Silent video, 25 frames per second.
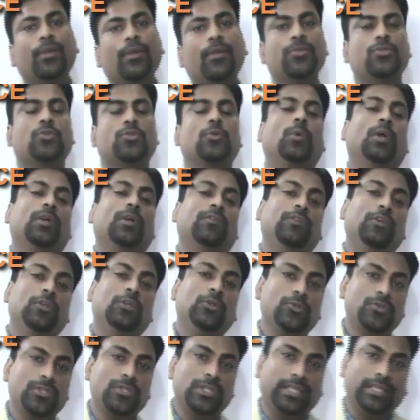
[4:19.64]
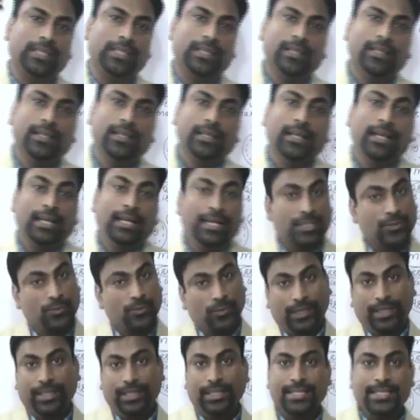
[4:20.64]
So what will you say? It's
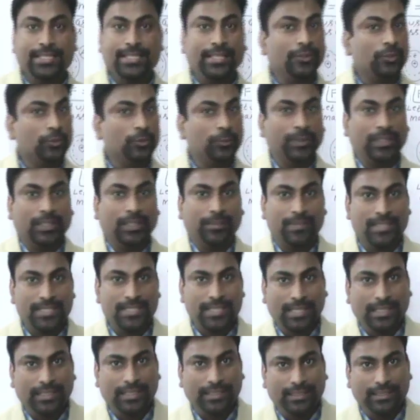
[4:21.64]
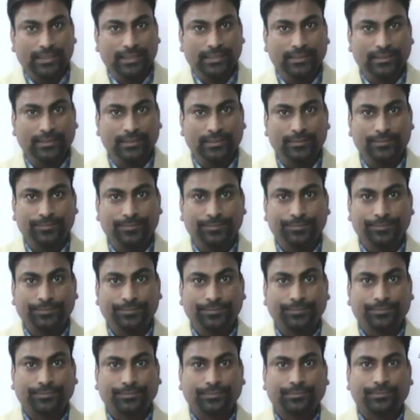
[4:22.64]
very easy to become a scientist?
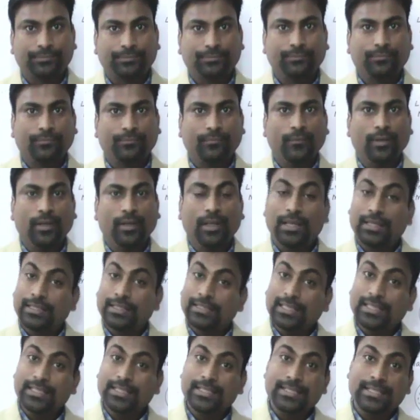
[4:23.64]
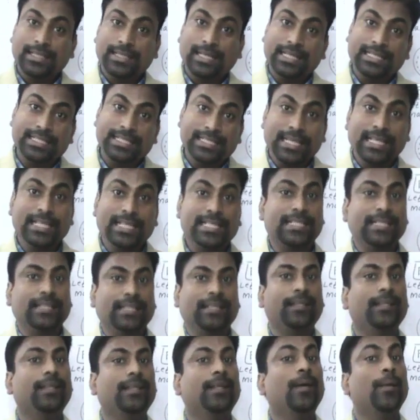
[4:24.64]
Yes, it's
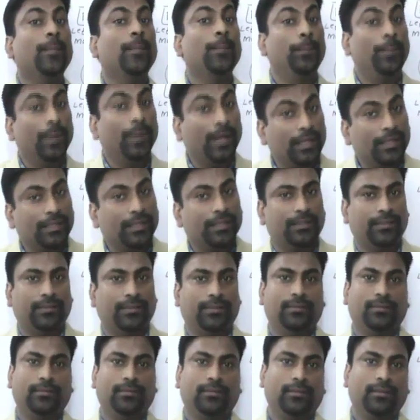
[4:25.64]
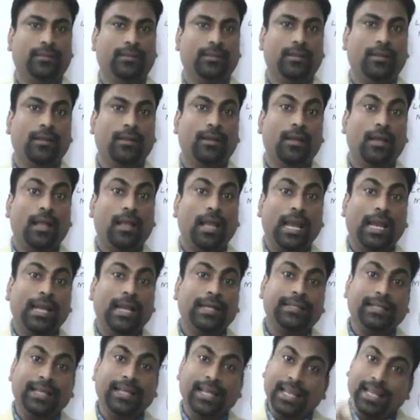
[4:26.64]
easy, but
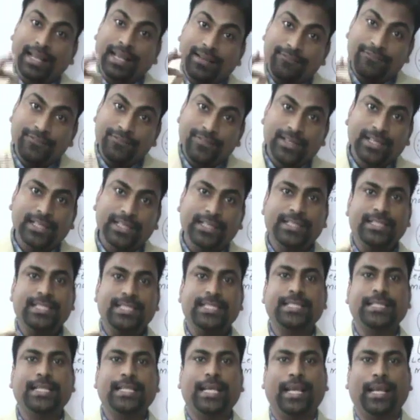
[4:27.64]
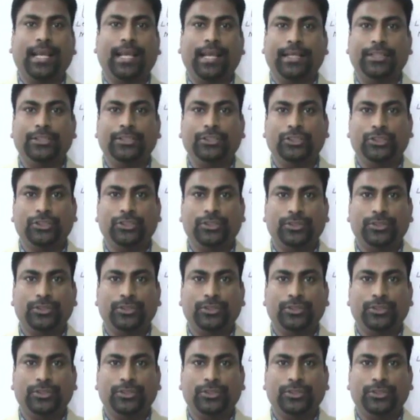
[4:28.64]
at every stage,